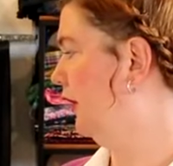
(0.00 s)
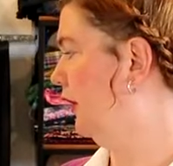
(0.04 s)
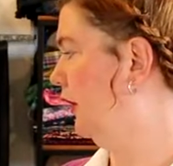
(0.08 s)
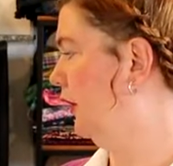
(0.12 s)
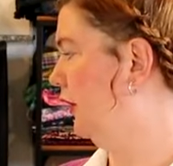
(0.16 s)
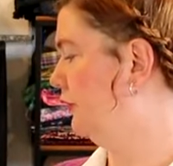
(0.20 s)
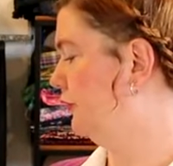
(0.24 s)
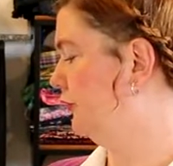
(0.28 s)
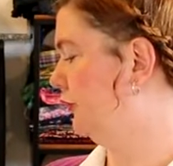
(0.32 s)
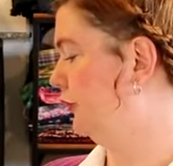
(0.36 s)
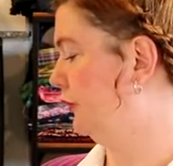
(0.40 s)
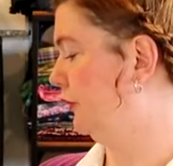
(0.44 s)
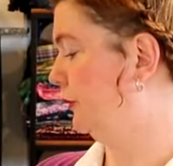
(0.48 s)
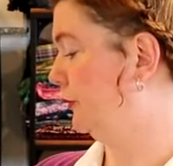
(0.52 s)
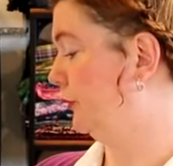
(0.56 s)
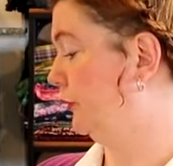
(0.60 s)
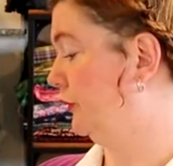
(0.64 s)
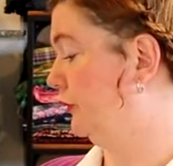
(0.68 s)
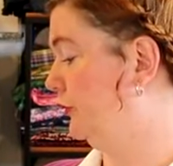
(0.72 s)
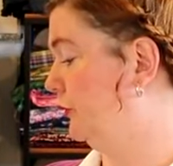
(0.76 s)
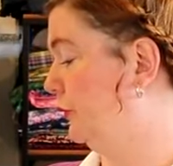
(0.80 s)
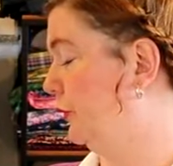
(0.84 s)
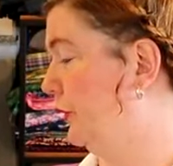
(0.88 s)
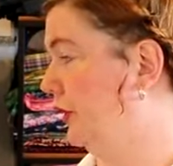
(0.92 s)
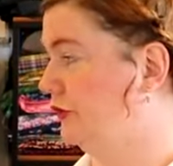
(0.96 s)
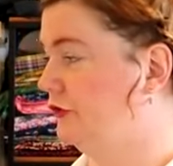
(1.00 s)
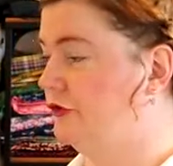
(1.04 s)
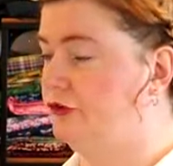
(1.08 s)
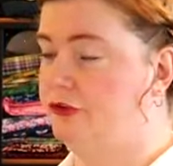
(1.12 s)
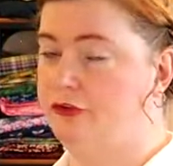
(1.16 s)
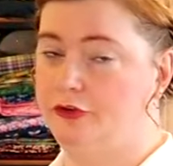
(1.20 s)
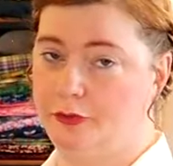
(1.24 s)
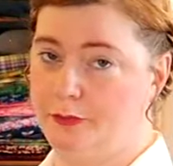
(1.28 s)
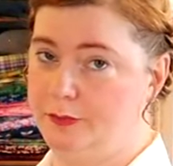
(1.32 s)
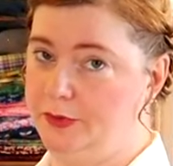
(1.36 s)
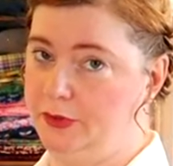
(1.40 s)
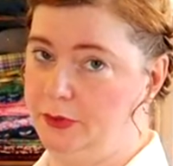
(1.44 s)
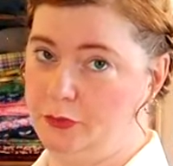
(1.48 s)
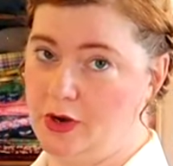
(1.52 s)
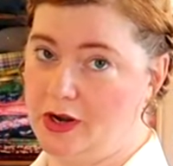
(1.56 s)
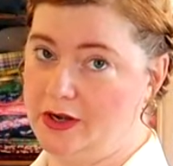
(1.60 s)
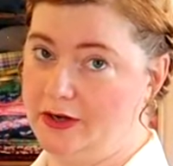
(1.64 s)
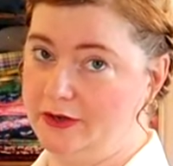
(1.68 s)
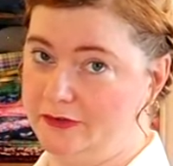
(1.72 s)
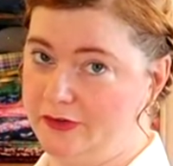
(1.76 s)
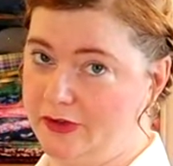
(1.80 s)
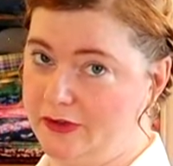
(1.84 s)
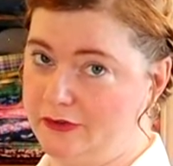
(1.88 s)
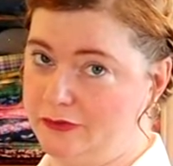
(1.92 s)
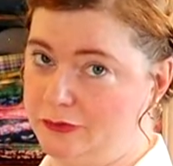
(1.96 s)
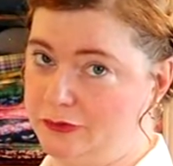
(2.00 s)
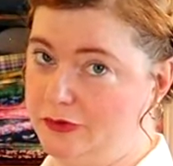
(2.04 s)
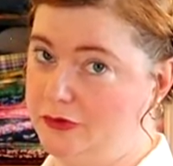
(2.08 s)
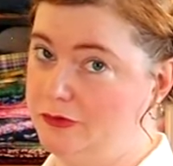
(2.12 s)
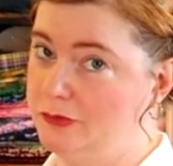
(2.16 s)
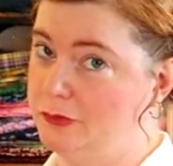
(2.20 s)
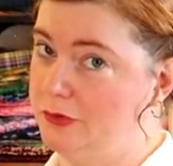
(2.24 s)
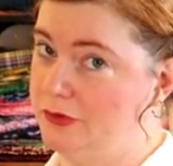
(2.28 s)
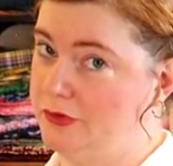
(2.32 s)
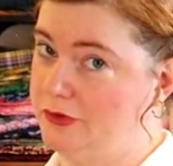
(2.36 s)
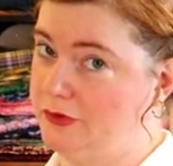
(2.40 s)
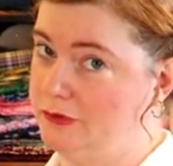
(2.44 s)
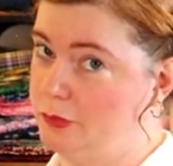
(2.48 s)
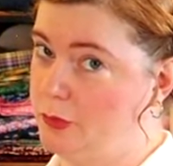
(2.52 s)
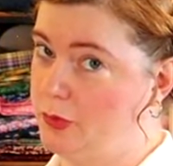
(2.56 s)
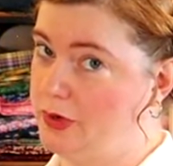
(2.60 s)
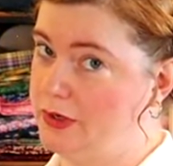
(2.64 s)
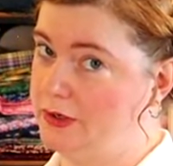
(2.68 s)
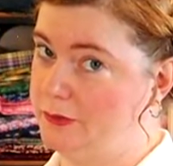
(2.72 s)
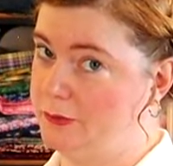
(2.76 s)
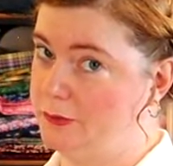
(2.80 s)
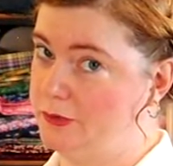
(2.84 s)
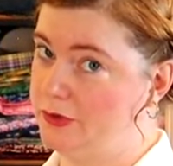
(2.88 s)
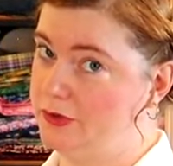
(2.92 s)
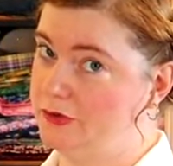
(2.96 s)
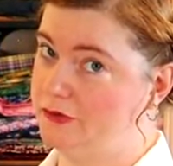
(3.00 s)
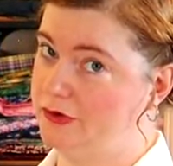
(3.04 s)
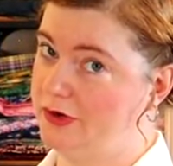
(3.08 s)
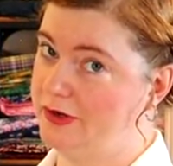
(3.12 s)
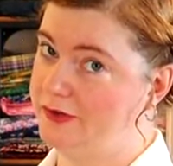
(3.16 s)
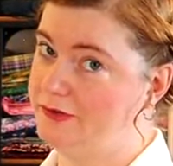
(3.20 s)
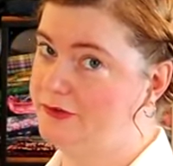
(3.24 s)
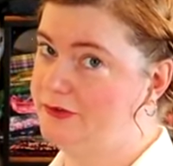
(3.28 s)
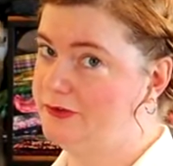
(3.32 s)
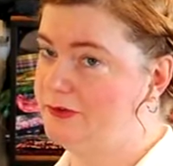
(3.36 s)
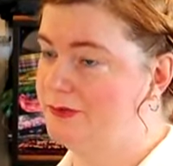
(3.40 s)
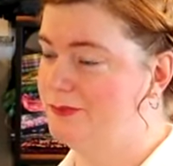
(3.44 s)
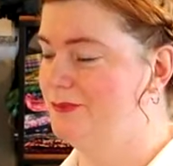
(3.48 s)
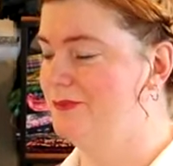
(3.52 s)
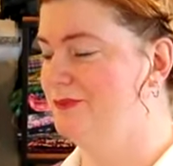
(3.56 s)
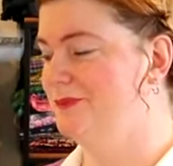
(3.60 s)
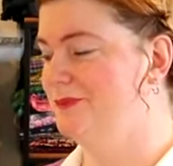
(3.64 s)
Also, I'm going to wear so many red accessories with this white and red dress.